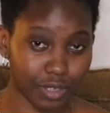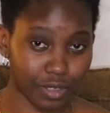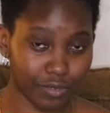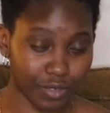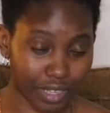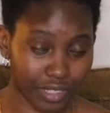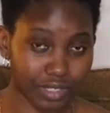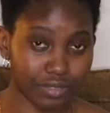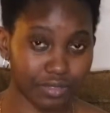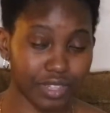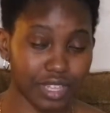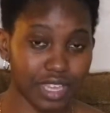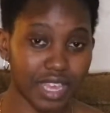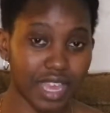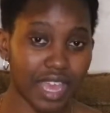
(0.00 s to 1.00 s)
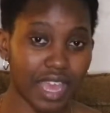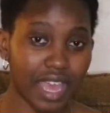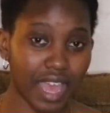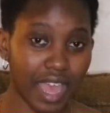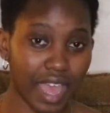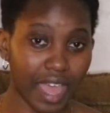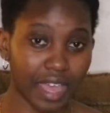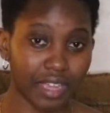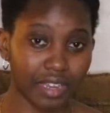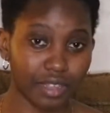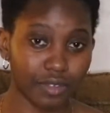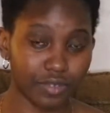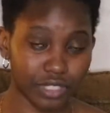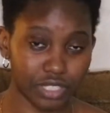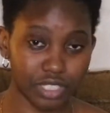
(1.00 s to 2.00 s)
effectively and
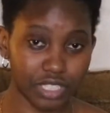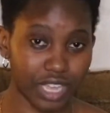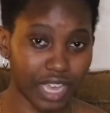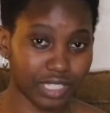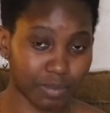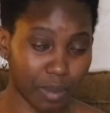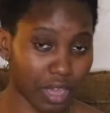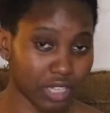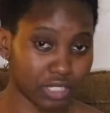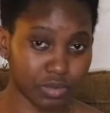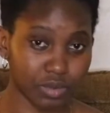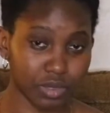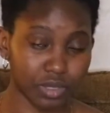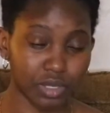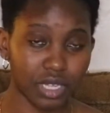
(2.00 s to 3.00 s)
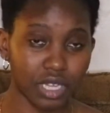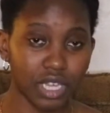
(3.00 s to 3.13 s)
efficiently as possible.